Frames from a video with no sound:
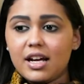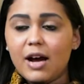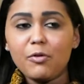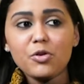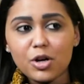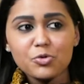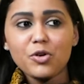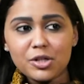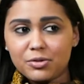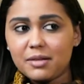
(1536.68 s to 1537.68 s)
I will not go
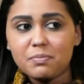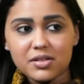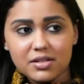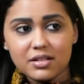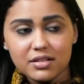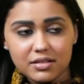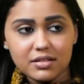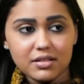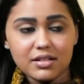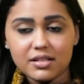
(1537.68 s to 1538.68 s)
into that personal
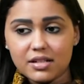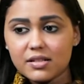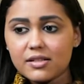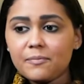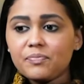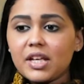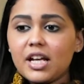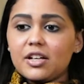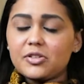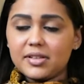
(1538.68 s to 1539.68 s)
reasons.
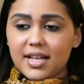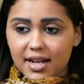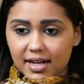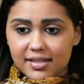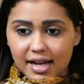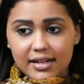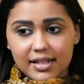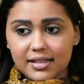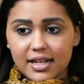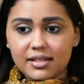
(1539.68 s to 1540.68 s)
So then I
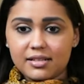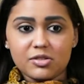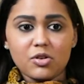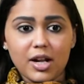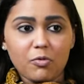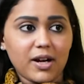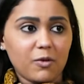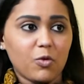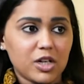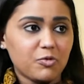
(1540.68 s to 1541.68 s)
decided that this is not what I
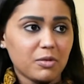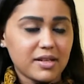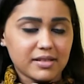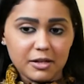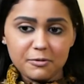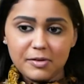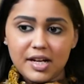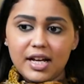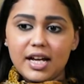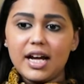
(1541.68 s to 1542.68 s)
want for myself.
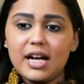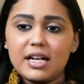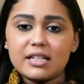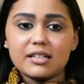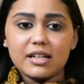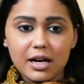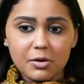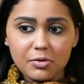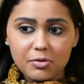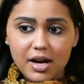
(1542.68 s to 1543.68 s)
And
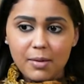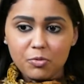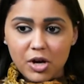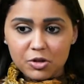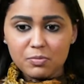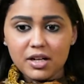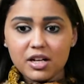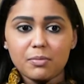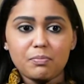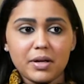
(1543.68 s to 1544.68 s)
now I'm going to be in
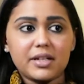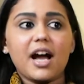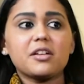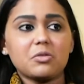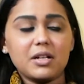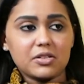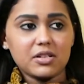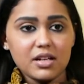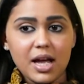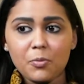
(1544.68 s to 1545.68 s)
complete
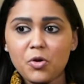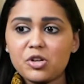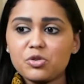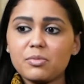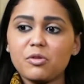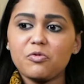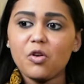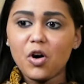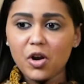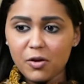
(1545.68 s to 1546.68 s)
isolation. I'm going to remove
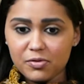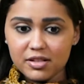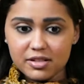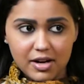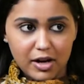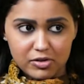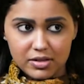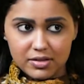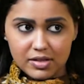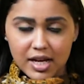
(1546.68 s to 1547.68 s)
all of the
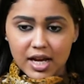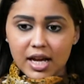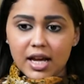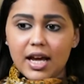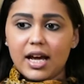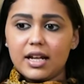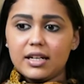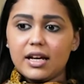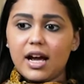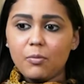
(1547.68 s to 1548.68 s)
distractions,
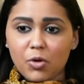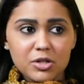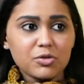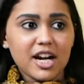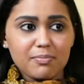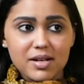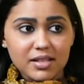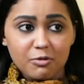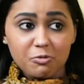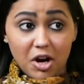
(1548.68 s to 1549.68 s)
and I'm going to get
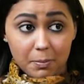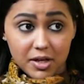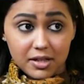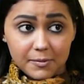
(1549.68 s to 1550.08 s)
myself up.